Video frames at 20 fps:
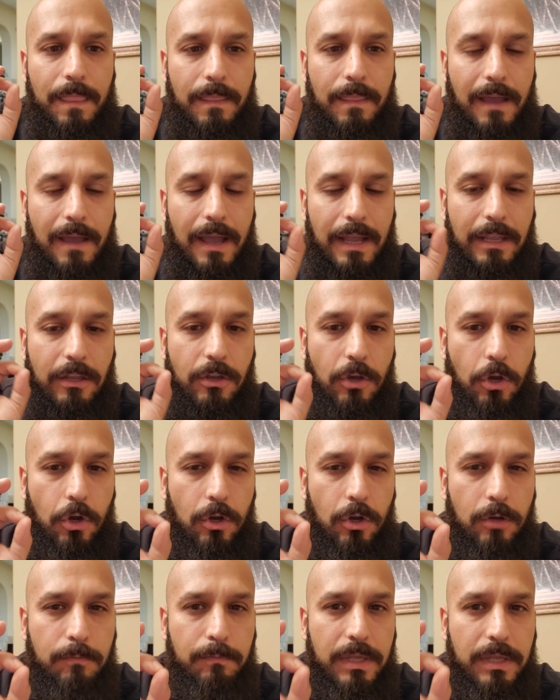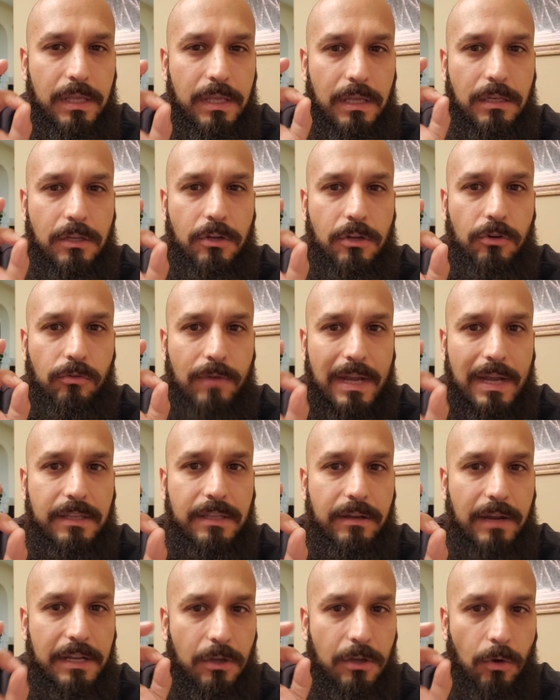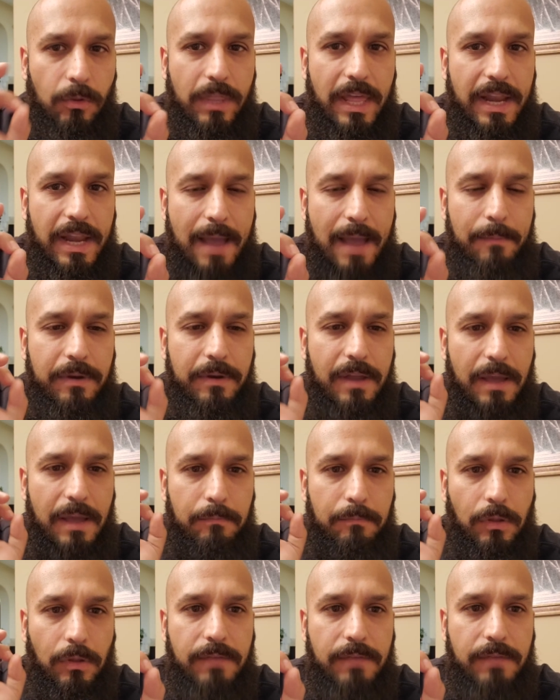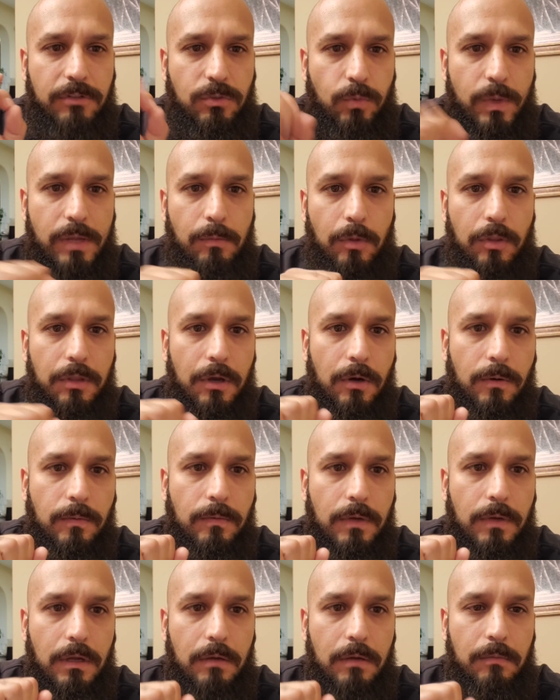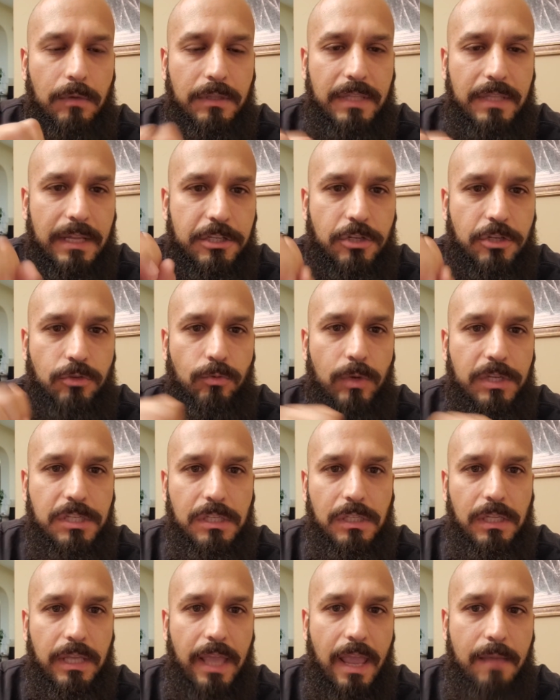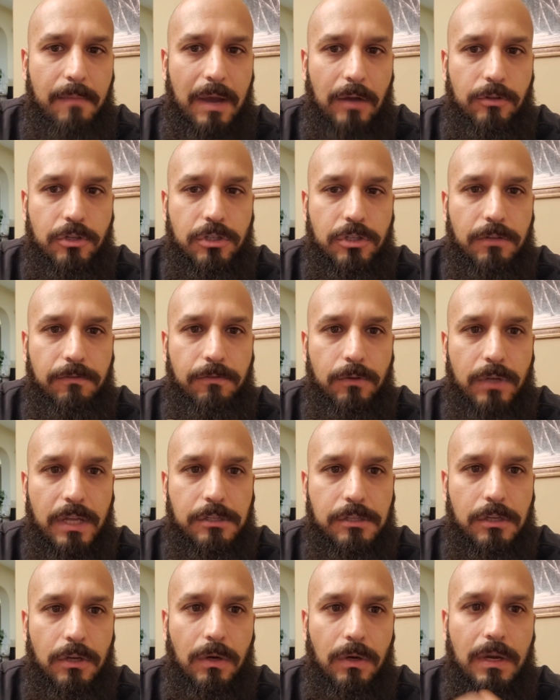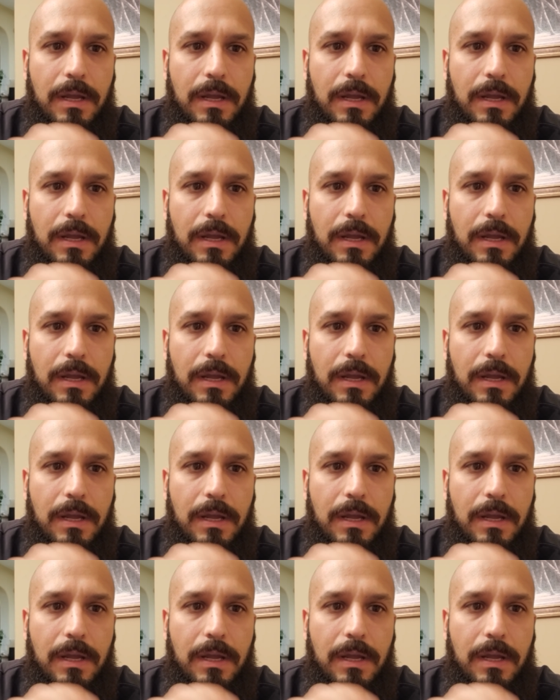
I could be incorrect there. I know that happened. I believe it's Webull though, but that just recently came out just a few days ago.